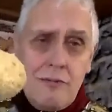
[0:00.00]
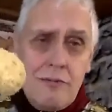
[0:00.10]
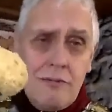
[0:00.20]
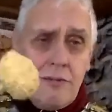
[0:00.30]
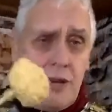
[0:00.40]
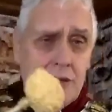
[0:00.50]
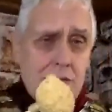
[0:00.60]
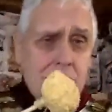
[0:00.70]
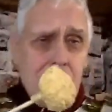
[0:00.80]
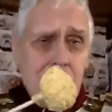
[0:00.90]

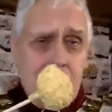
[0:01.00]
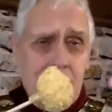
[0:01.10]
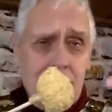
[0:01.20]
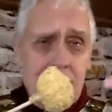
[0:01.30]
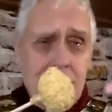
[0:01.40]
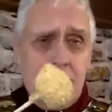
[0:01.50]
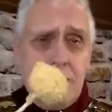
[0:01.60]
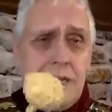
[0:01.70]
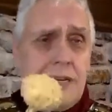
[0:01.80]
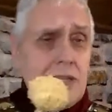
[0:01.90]
This
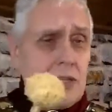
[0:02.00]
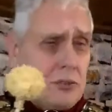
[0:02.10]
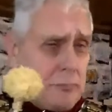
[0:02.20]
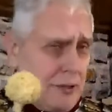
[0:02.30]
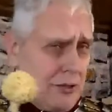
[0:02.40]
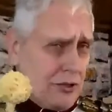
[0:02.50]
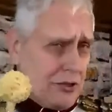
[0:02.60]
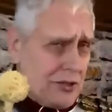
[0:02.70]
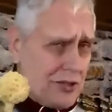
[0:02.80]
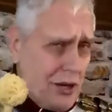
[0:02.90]
is a sponge on a
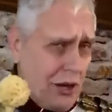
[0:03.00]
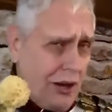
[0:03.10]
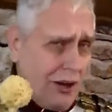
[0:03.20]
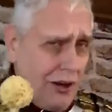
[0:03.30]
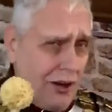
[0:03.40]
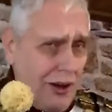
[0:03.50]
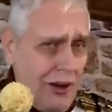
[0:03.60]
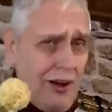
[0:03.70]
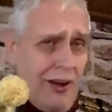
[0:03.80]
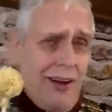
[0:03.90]
stick.
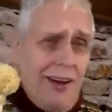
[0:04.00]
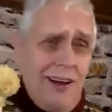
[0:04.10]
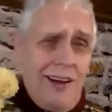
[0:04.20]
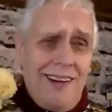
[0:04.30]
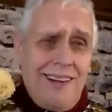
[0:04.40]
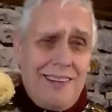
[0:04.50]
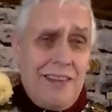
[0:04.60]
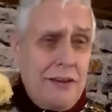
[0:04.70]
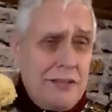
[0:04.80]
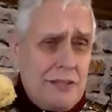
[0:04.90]

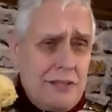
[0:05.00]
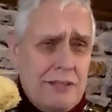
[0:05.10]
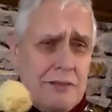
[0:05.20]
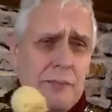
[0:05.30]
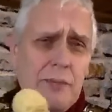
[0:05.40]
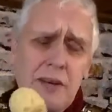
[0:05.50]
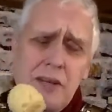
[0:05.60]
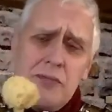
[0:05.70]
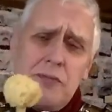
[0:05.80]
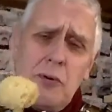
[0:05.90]
This
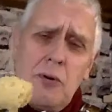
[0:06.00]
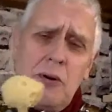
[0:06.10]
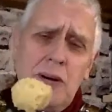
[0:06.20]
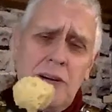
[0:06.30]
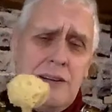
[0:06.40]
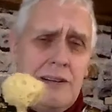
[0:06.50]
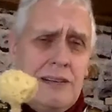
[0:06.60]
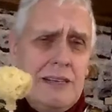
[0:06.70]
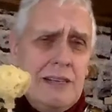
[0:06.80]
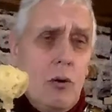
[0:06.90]
is for
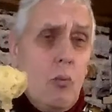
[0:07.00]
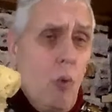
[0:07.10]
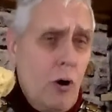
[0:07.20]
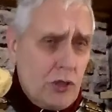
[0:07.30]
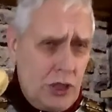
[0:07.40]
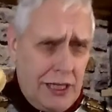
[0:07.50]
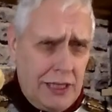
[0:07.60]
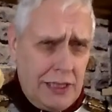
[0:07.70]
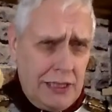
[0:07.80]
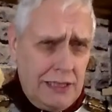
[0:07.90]
washing.